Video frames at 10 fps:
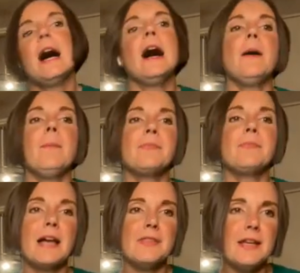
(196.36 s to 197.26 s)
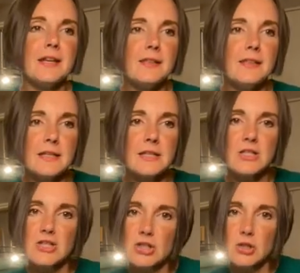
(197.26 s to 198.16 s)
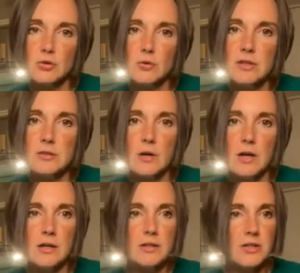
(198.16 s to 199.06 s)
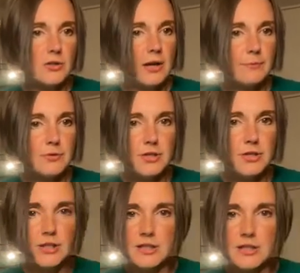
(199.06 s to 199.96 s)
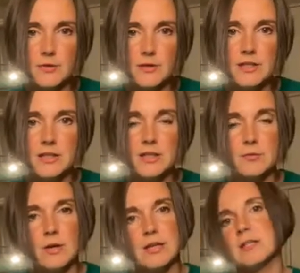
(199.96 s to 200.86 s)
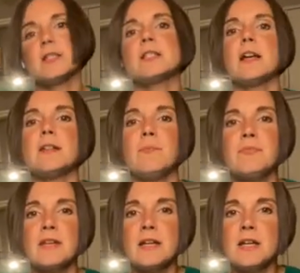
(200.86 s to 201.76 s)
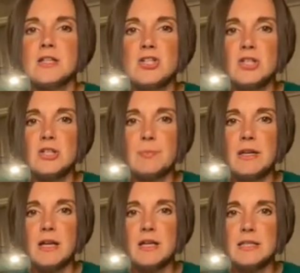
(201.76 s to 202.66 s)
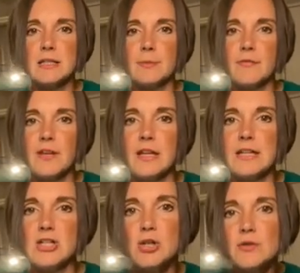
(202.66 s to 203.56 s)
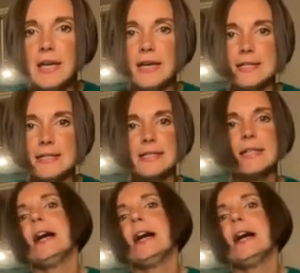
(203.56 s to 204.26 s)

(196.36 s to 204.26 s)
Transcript: And then I think Sue as well. Sue Hambleton is with us as well. And Sue's been a customer for nearly 2 years,